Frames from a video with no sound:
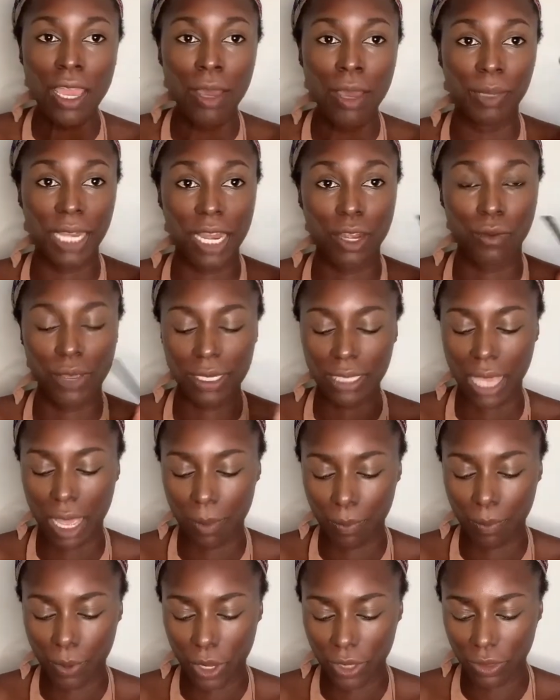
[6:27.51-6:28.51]
But anyways, I
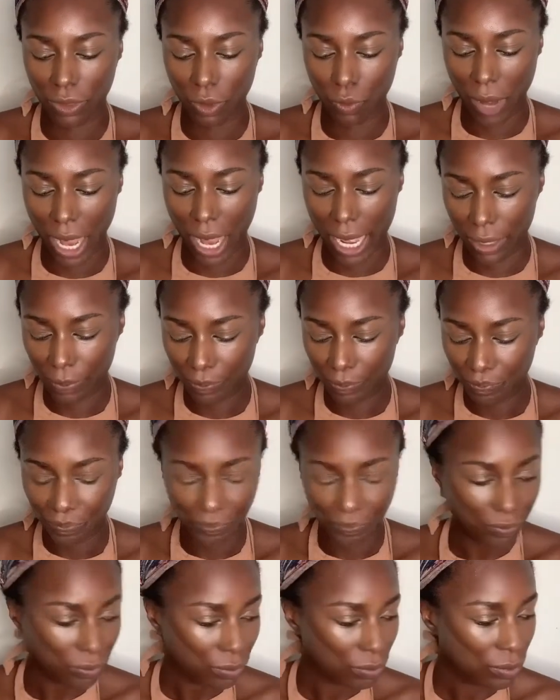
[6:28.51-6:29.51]
put the red,
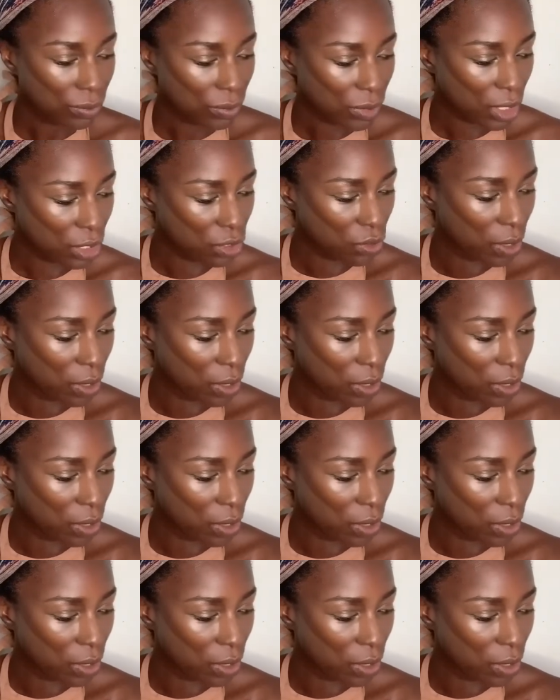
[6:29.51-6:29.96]
so